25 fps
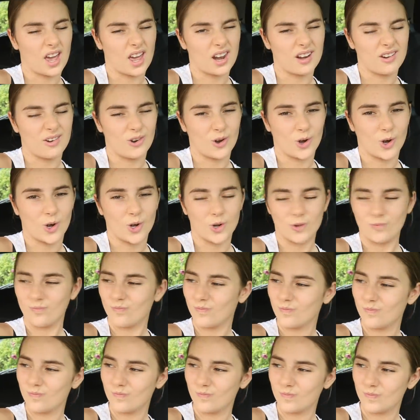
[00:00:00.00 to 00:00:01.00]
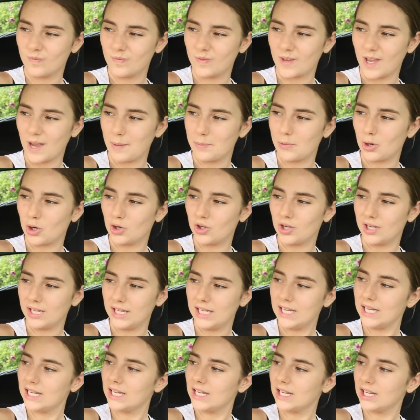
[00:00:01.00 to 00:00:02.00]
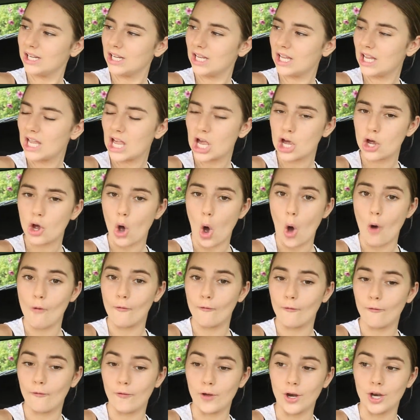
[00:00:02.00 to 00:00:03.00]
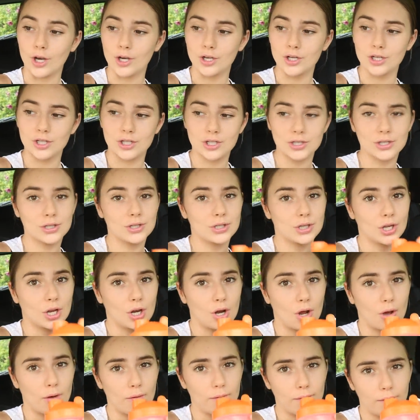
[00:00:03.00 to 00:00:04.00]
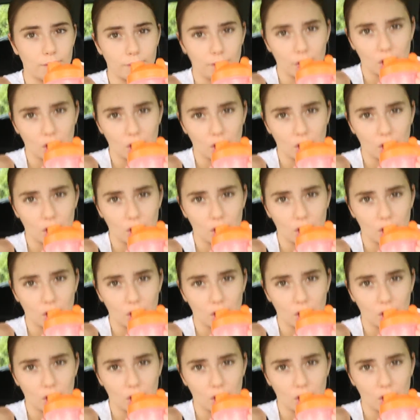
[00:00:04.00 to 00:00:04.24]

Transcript: I don't know, I'm not really confident enough.